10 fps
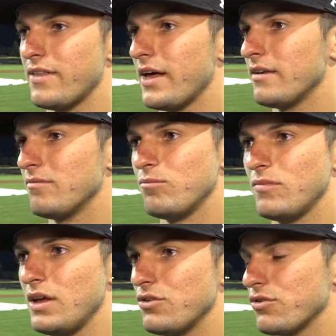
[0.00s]
that
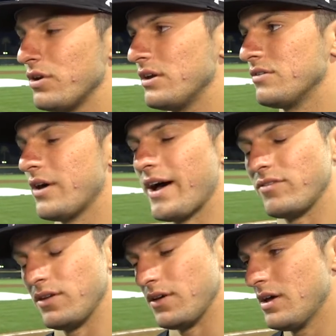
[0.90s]
injury, so I have
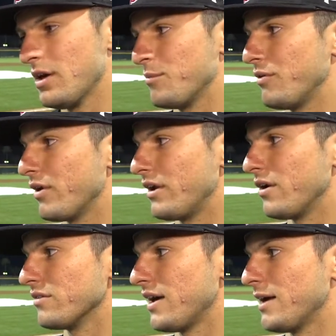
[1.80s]
to be ready at
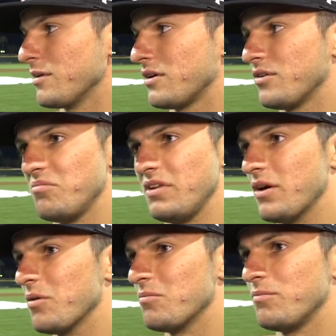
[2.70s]
all times. It could, you
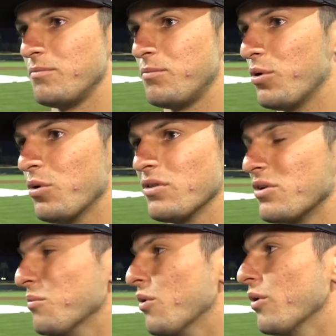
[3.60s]
know, pull a
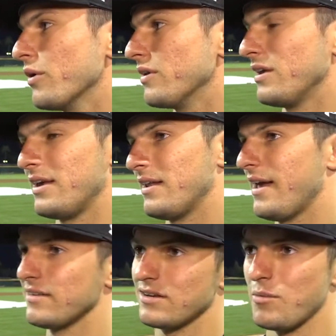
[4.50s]
little more, and he
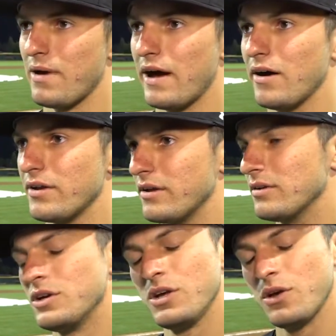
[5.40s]
has to come out, and
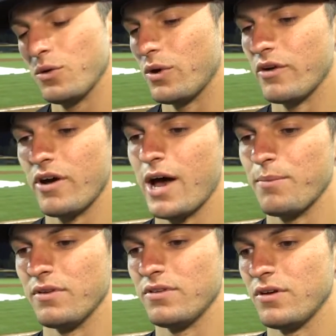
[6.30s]
whatever
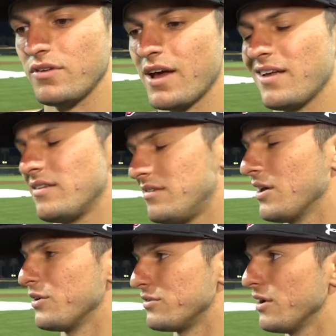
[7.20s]
happens. So just kind of
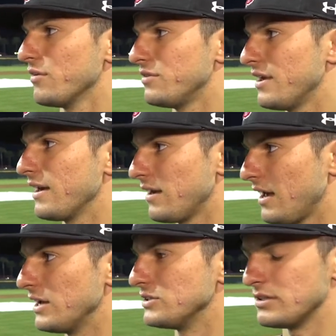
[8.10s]
tell yourself, stay
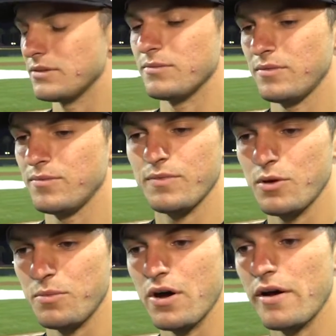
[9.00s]
engaged, and
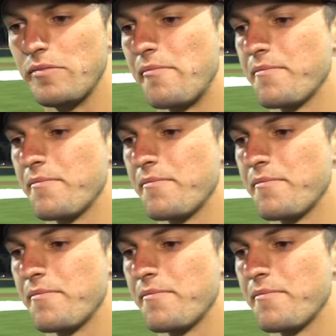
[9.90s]
it'll be all right.